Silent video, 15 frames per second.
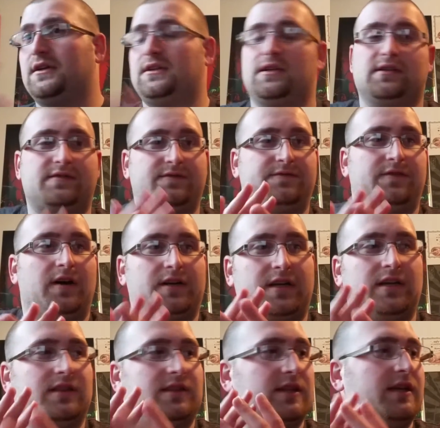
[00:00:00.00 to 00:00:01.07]
This
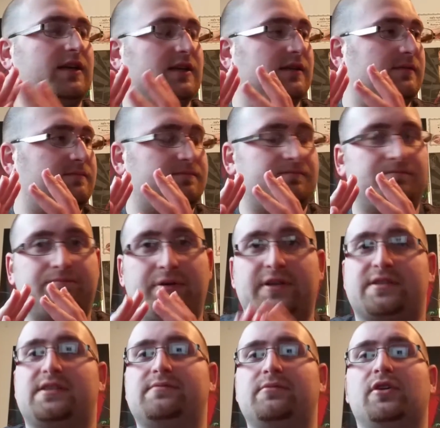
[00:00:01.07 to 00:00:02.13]
fucking thing
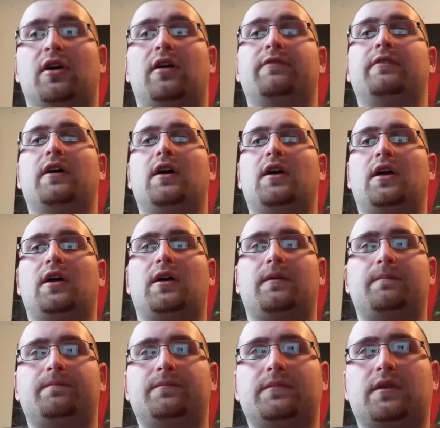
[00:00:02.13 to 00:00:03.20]
pisses me off.
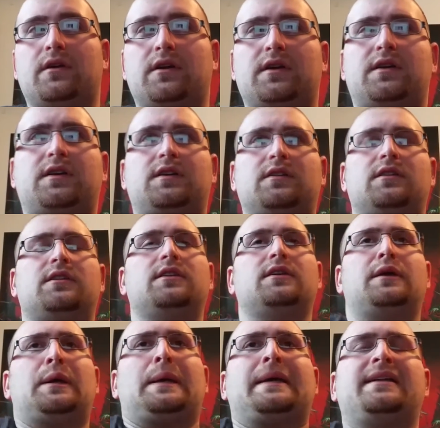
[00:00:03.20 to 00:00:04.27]

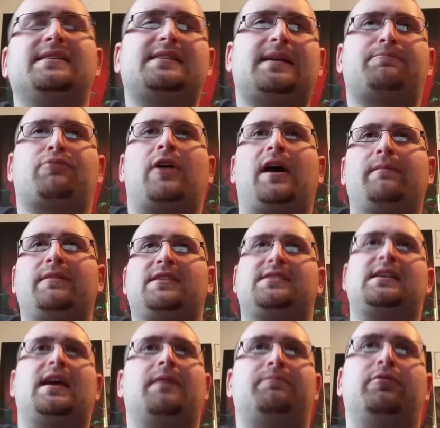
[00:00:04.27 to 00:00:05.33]
It is a prime
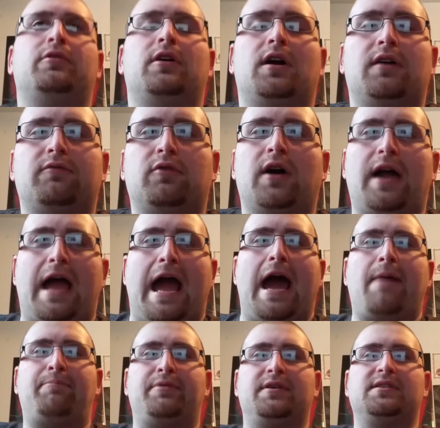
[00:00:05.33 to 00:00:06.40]
example of what
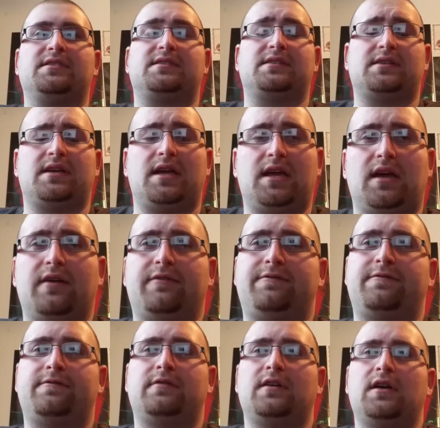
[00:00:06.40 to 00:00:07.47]
happens
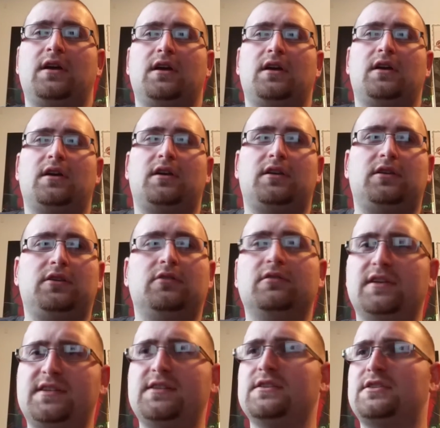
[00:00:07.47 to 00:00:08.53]
if you
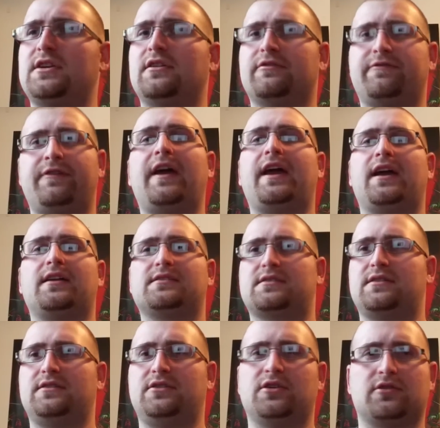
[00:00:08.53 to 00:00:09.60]
listen to your fans
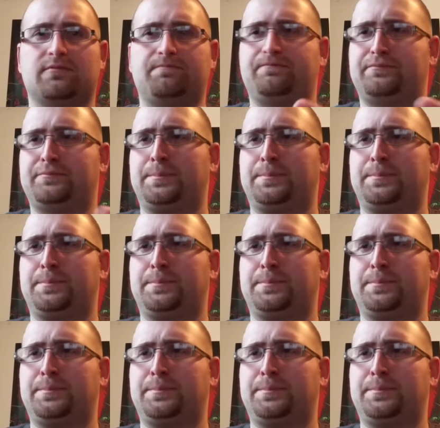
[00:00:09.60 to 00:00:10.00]
and you're